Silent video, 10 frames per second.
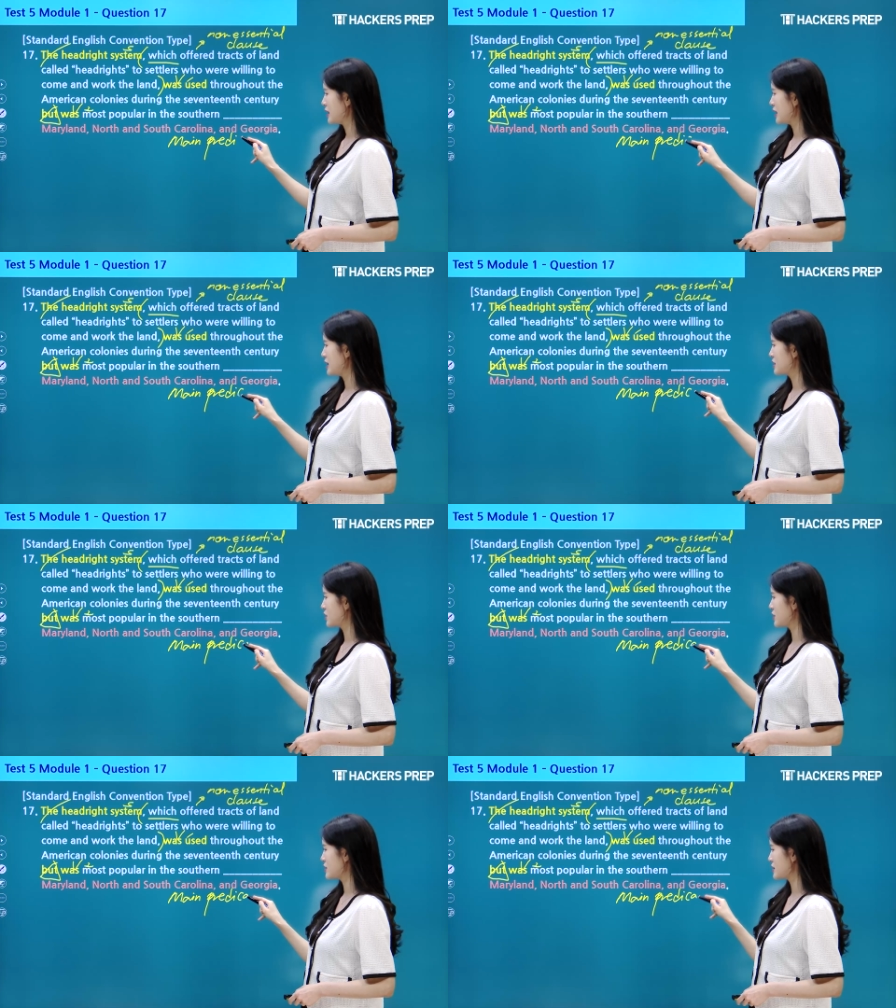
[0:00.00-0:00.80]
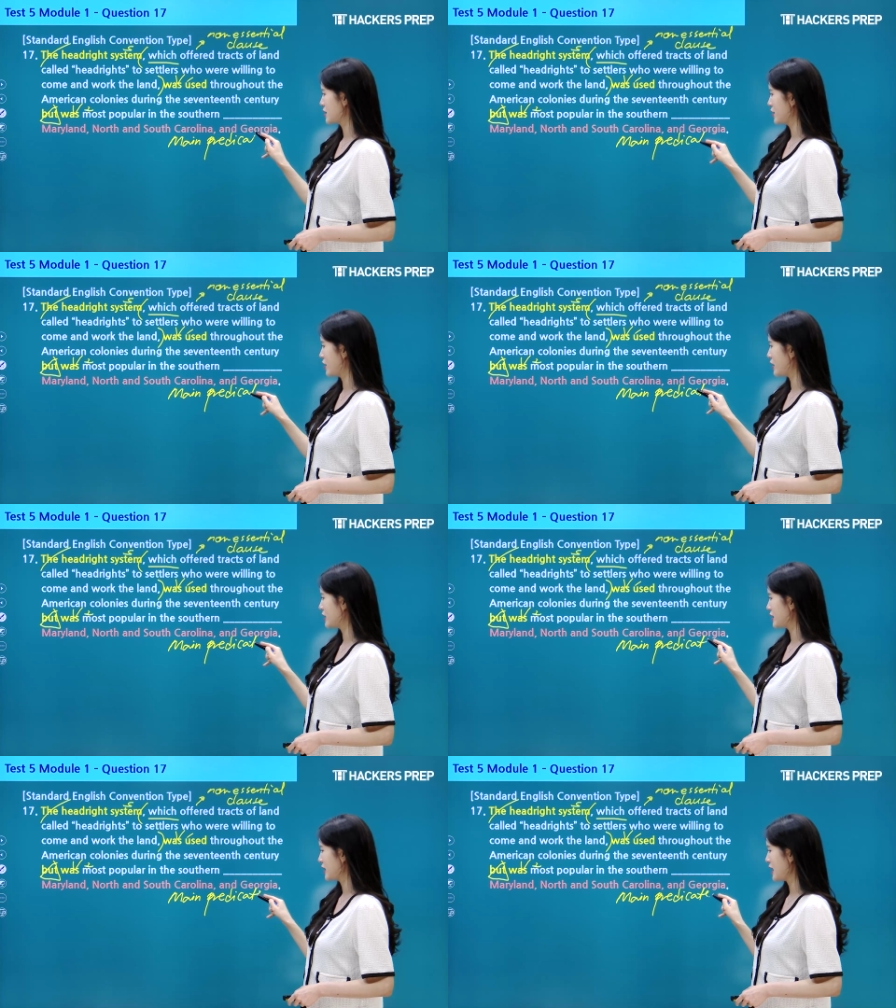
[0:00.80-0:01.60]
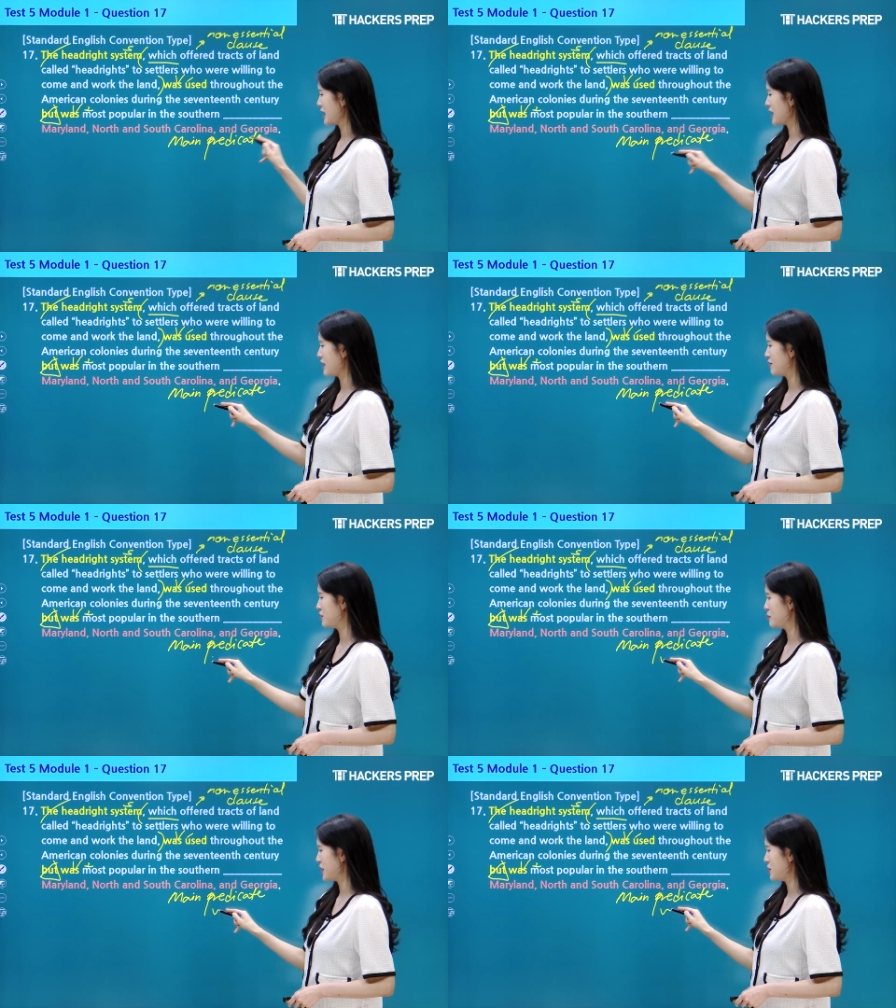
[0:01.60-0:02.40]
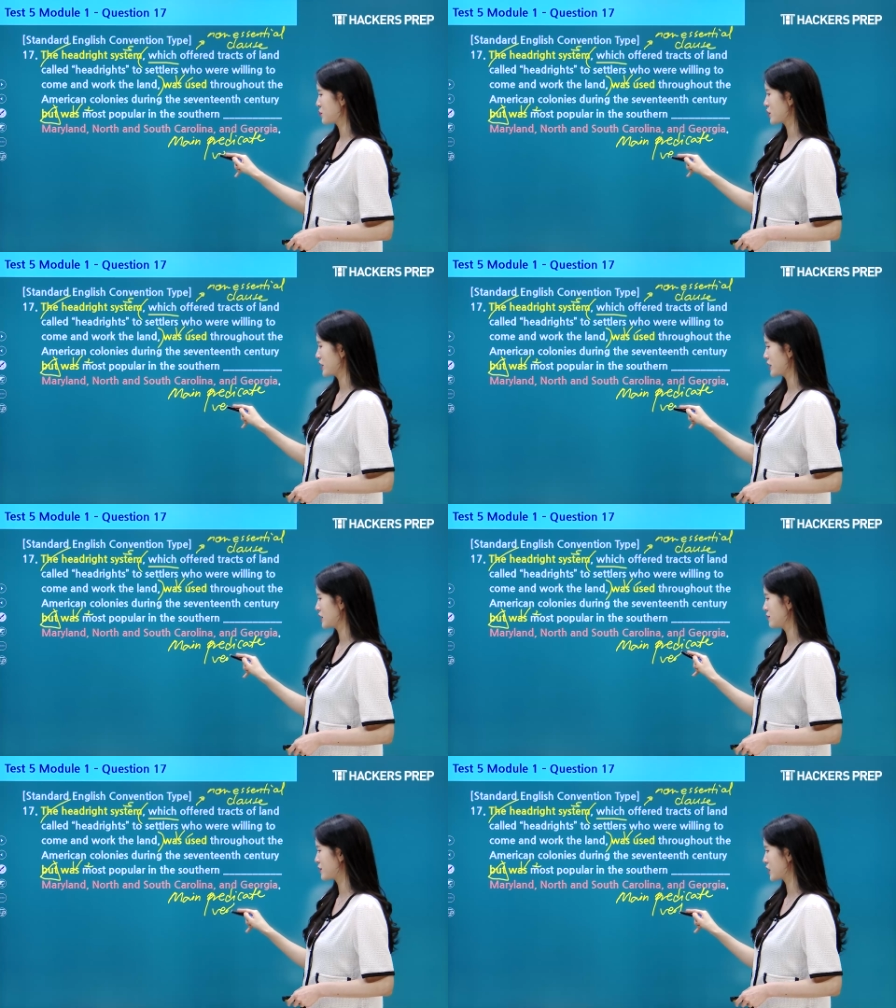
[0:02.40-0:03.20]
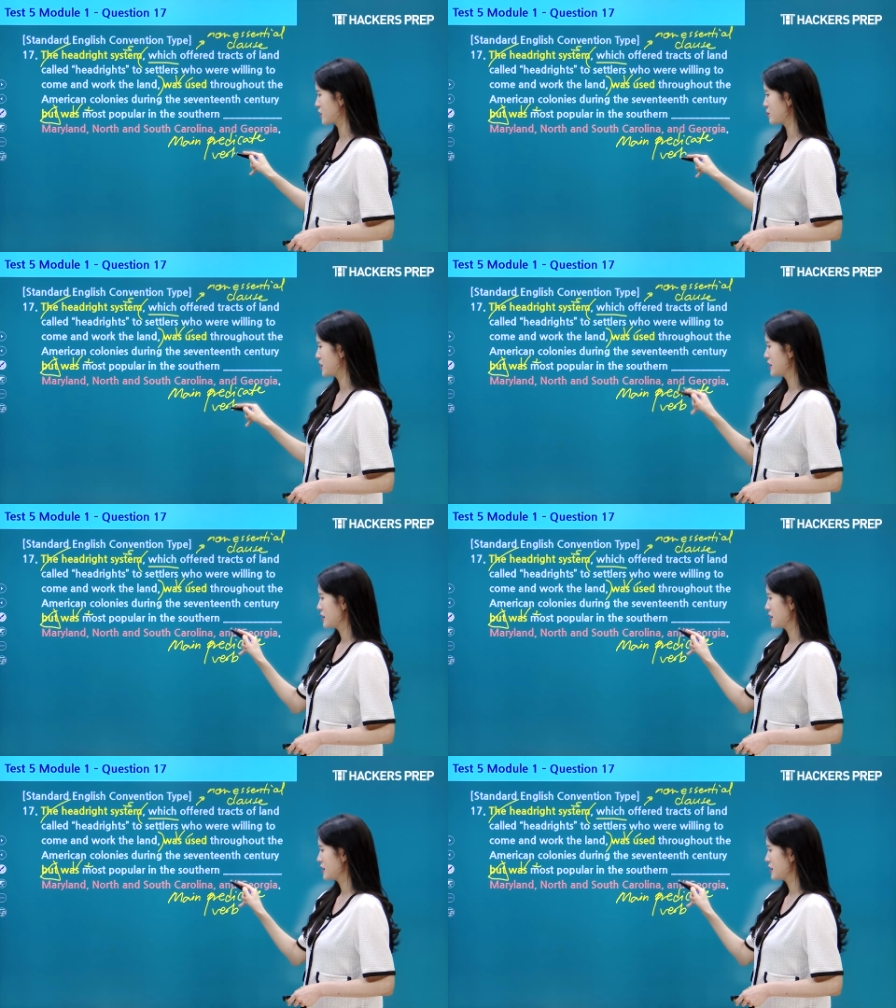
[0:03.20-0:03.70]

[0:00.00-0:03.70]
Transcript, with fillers: it does not have a main predicate verb.